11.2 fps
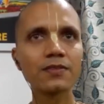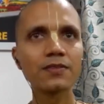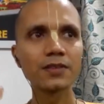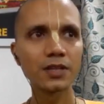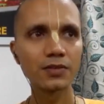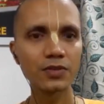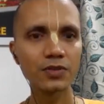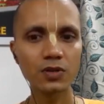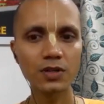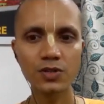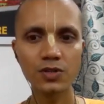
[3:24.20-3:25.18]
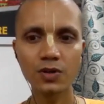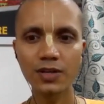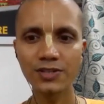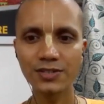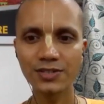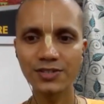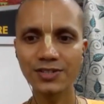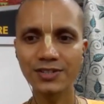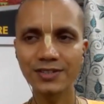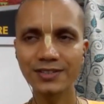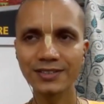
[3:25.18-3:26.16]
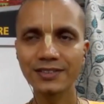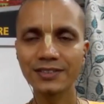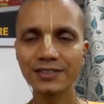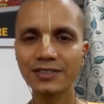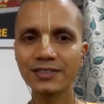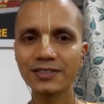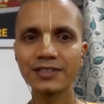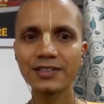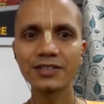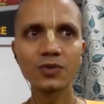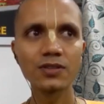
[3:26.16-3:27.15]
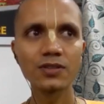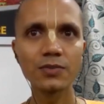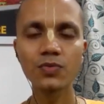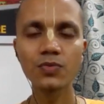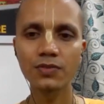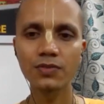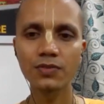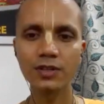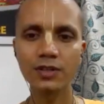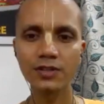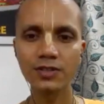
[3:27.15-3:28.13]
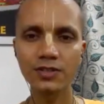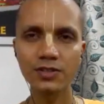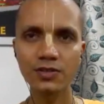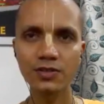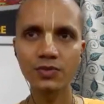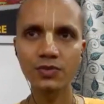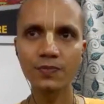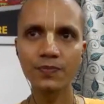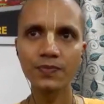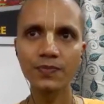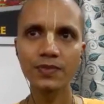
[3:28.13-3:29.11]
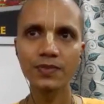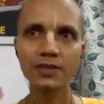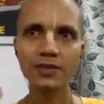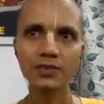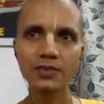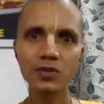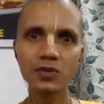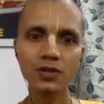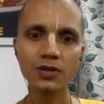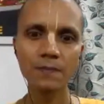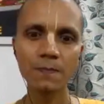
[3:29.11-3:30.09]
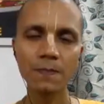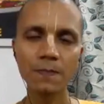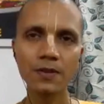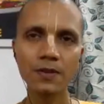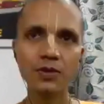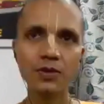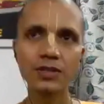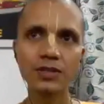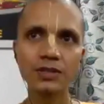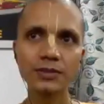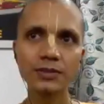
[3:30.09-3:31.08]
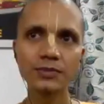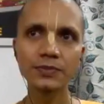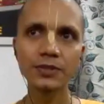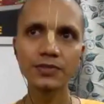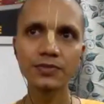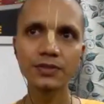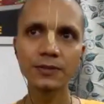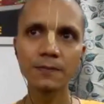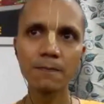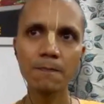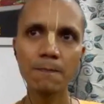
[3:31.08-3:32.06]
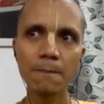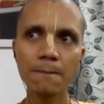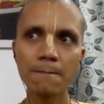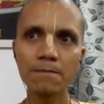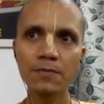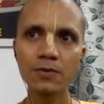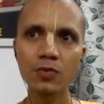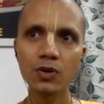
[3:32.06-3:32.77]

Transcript: Then we saw does God exist? right? What are the different proofs of the existence of soul? And we also saw uh, if uh,